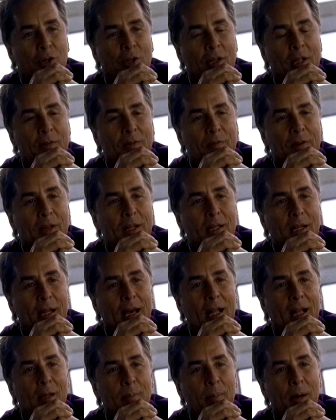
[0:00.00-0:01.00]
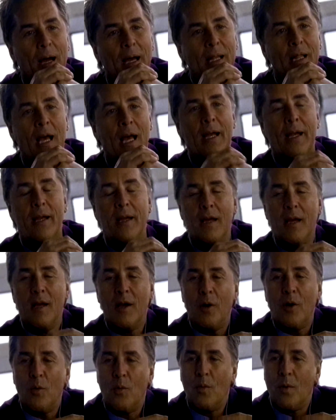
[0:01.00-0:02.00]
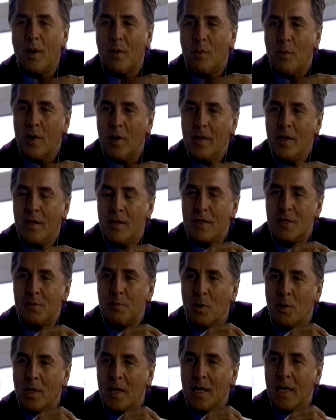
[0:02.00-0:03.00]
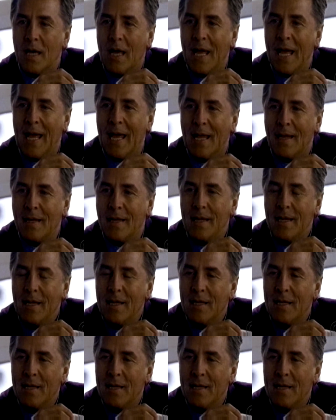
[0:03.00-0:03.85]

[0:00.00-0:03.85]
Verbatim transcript: could invent an alibi. Like, where were you this morning, Antony?